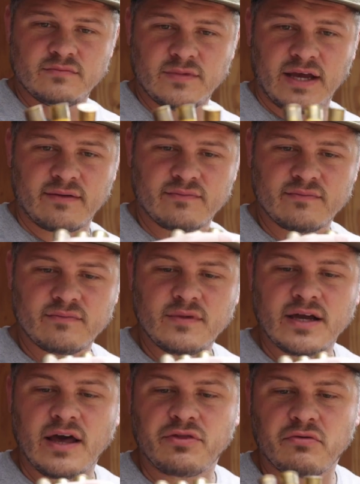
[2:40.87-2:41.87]
like
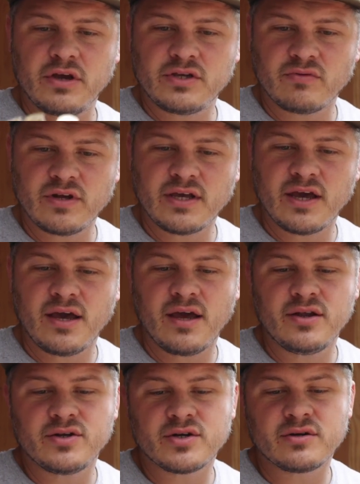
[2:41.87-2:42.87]
I got 320
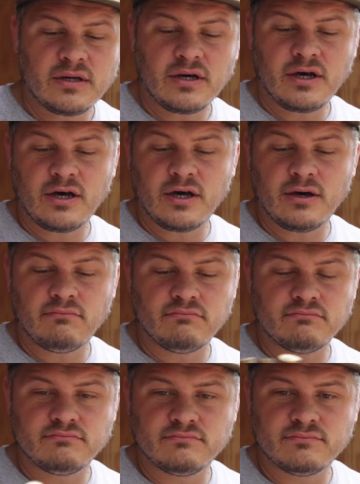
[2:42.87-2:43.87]
gauge
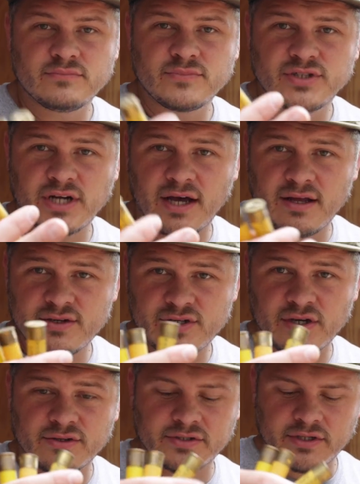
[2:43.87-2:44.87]
shot
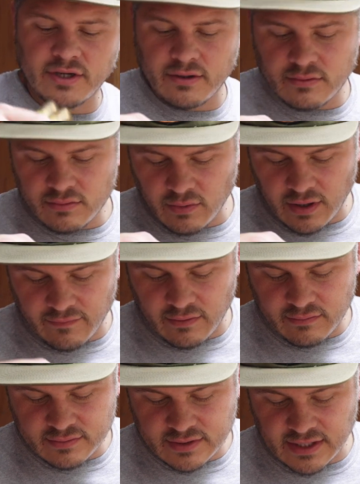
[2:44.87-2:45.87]
shells in here, whatever.
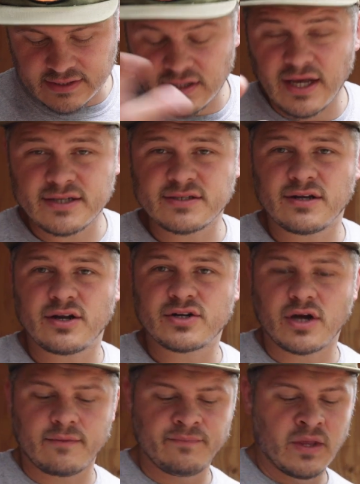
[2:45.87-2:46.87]
That's the last gun I
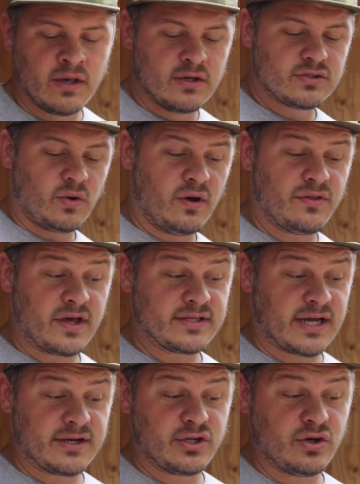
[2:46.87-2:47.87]
shot. So one of the
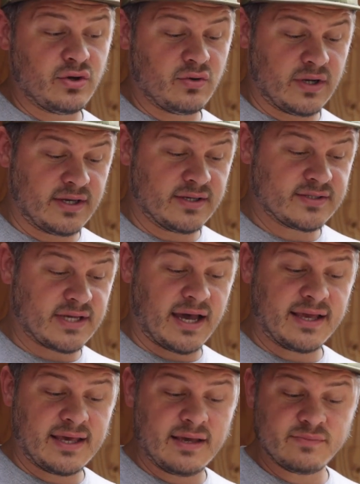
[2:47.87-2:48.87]
things I do is
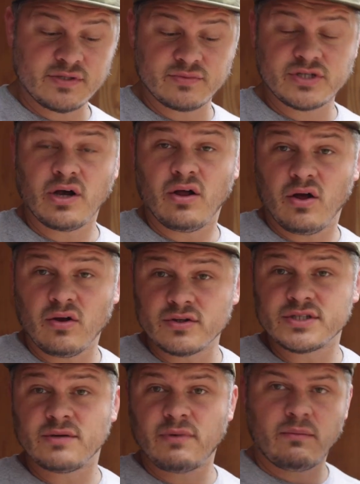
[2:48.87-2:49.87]
I keep some shell
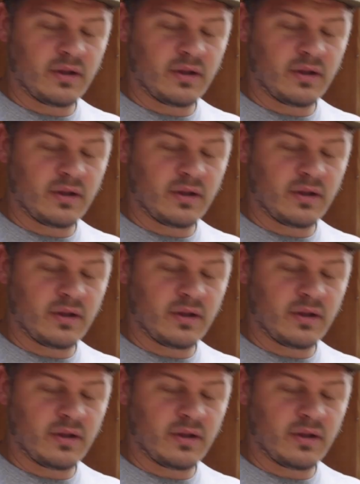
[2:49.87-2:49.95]
holes in my